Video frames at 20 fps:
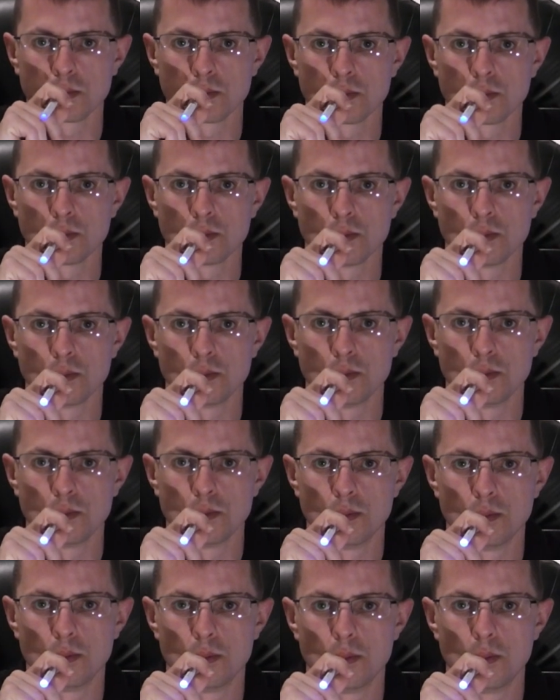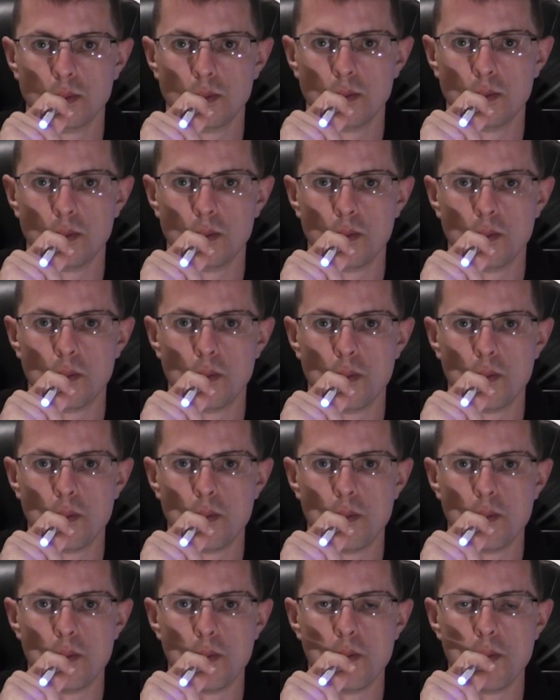
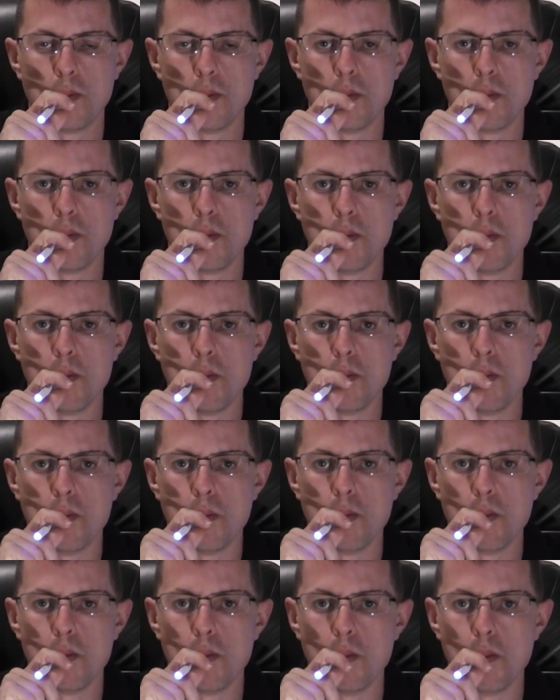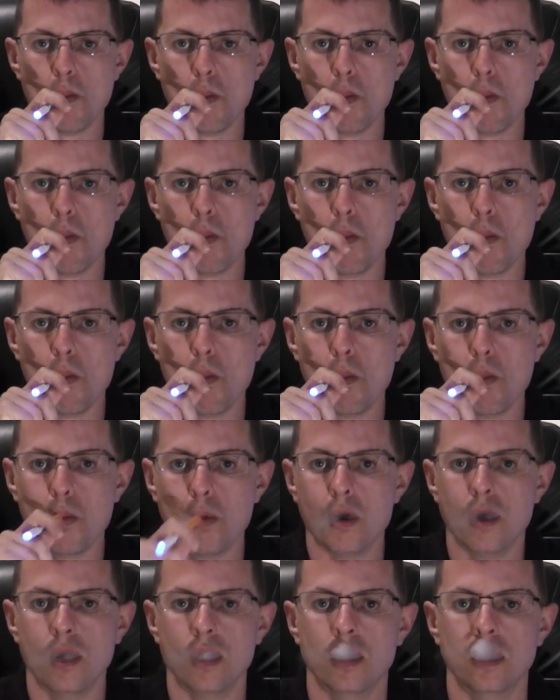
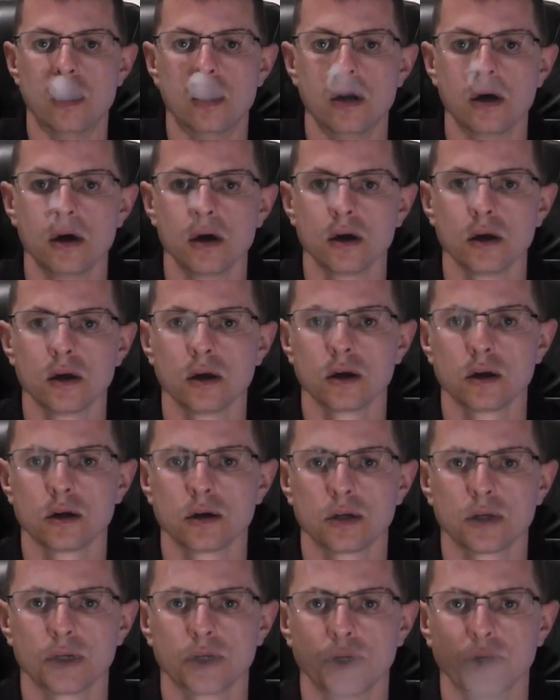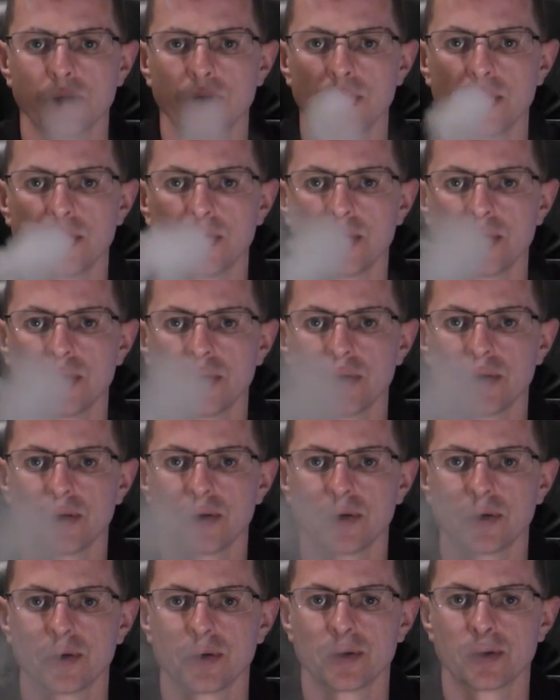
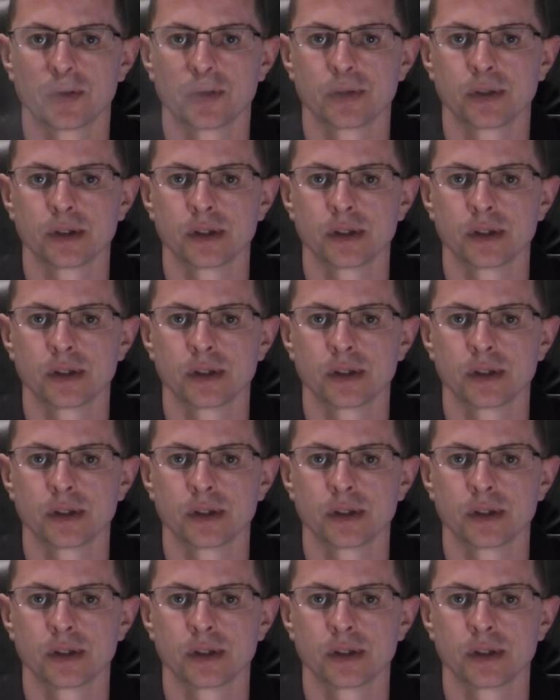(silence)